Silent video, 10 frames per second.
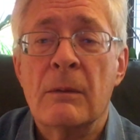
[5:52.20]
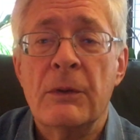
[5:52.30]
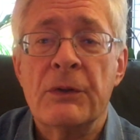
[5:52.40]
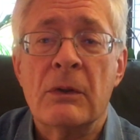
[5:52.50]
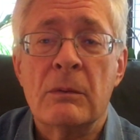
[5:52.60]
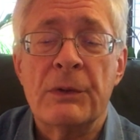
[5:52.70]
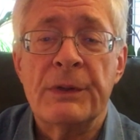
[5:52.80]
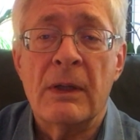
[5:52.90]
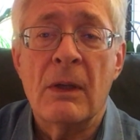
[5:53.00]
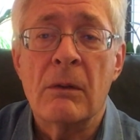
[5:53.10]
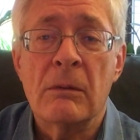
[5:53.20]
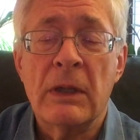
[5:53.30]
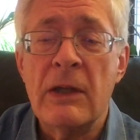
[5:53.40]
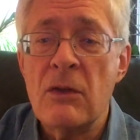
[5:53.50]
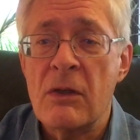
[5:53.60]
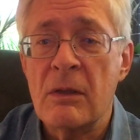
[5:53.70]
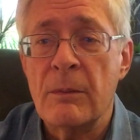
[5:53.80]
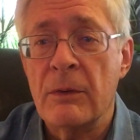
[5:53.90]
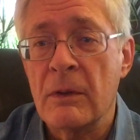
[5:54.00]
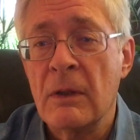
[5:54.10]
result was that her
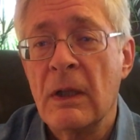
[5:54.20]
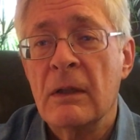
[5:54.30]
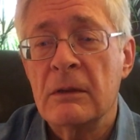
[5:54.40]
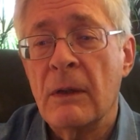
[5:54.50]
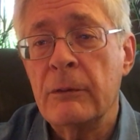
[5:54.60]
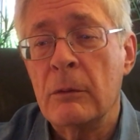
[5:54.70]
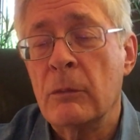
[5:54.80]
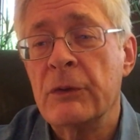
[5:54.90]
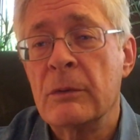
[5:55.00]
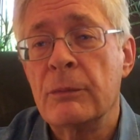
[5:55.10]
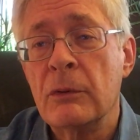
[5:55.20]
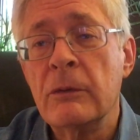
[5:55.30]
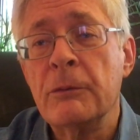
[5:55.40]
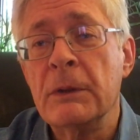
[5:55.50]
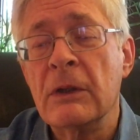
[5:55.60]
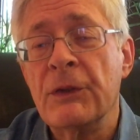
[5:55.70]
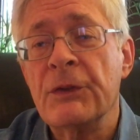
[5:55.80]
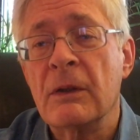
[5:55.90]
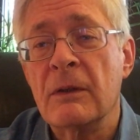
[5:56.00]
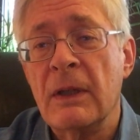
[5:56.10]
relationship with her loved one was improved,
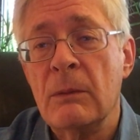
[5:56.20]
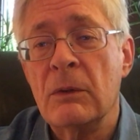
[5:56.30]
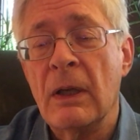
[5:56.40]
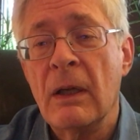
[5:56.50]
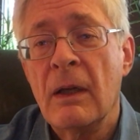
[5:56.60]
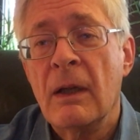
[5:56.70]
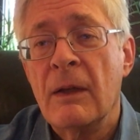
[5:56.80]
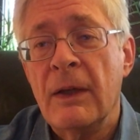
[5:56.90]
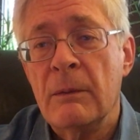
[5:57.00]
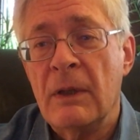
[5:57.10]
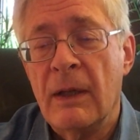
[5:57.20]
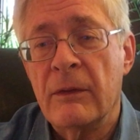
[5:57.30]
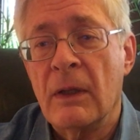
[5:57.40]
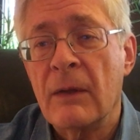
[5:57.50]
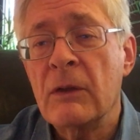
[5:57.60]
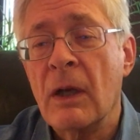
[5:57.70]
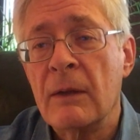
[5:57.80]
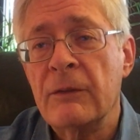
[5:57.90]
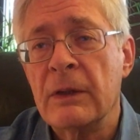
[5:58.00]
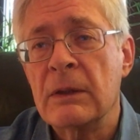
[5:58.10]
because they would have a lot of
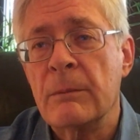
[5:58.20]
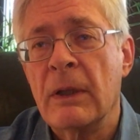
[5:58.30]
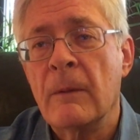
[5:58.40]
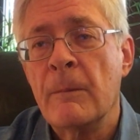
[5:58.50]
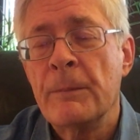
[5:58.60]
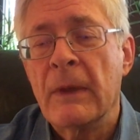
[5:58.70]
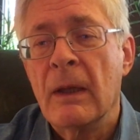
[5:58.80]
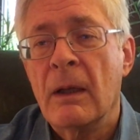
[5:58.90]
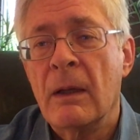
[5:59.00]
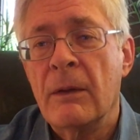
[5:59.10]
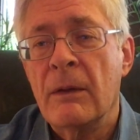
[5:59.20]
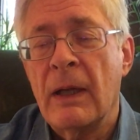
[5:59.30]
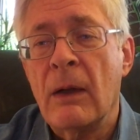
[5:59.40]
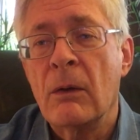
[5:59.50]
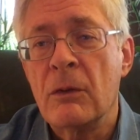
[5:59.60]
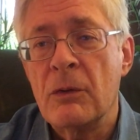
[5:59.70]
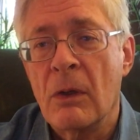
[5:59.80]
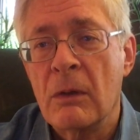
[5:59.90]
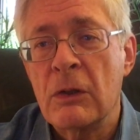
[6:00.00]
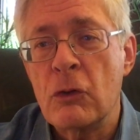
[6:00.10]
conflict about how
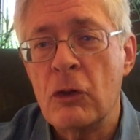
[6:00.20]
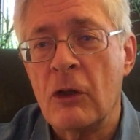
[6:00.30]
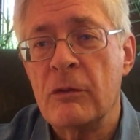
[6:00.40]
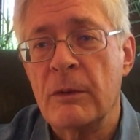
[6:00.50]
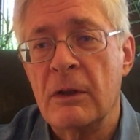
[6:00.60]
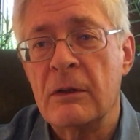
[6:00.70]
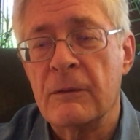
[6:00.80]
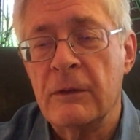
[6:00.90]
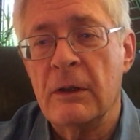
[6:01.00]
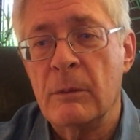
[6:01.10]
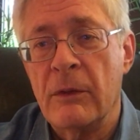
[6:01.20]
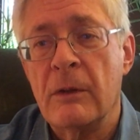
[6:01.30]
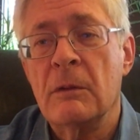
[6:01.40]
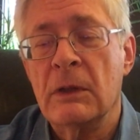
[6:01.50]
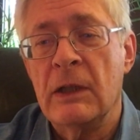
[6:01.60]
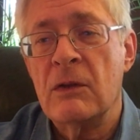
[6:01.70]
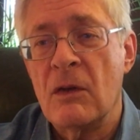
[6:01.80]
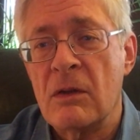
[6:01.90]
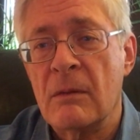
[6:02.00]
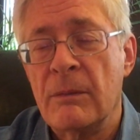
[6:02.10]
her judgment interfered with their
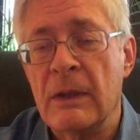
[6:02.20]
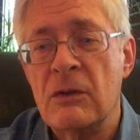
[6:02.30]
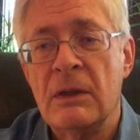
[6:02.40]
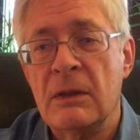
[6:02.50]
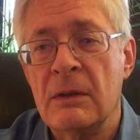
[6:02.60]
relationship, and she